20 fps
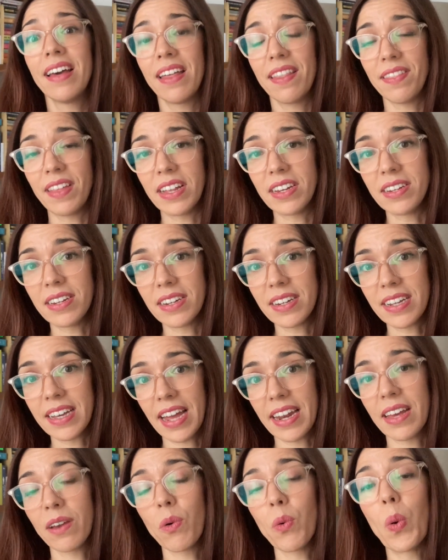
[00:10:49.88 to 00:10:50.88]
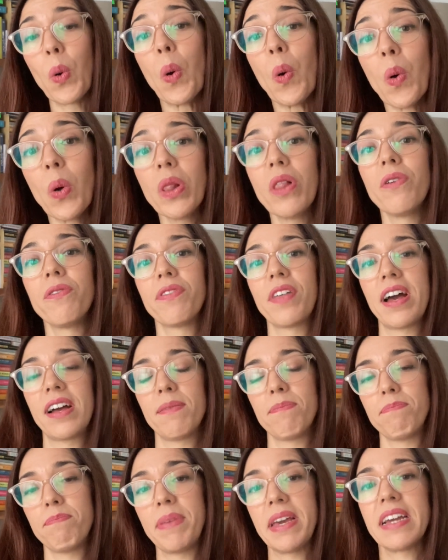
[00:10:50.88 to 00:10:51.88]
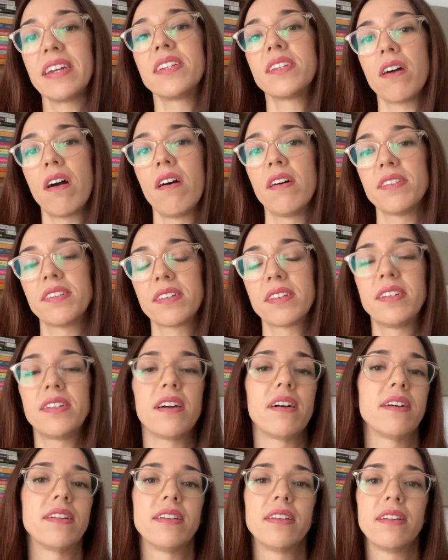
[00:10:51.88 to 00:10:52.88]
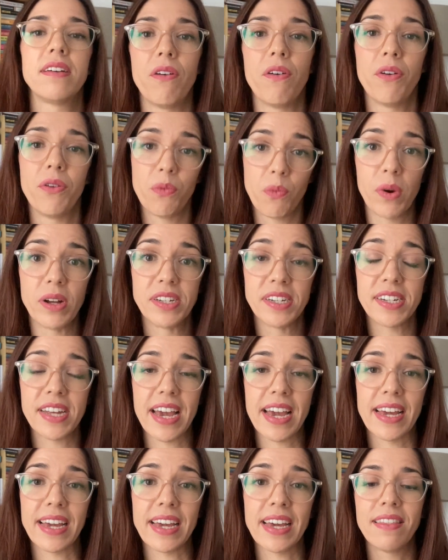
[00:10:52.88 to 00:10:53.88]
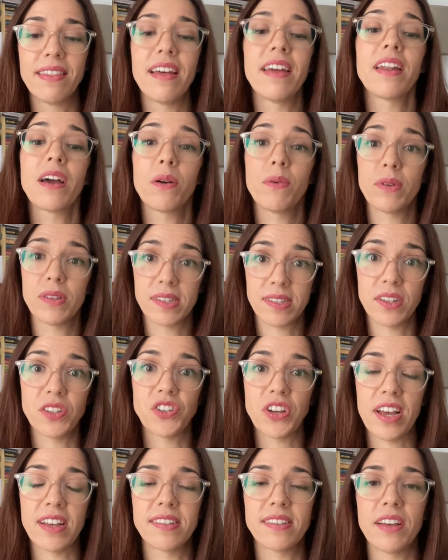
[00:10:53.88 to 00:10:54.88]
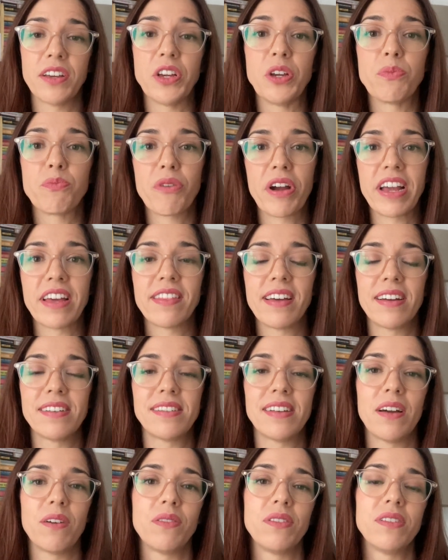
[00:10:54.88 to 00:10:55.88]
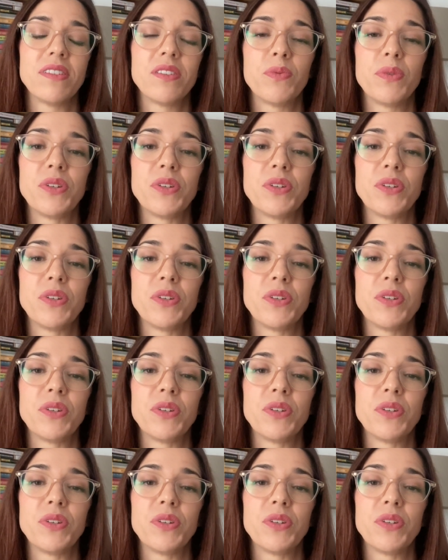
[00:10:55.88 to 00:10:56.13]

than getting all of that big task done on one day, then I would suggest that you break that down into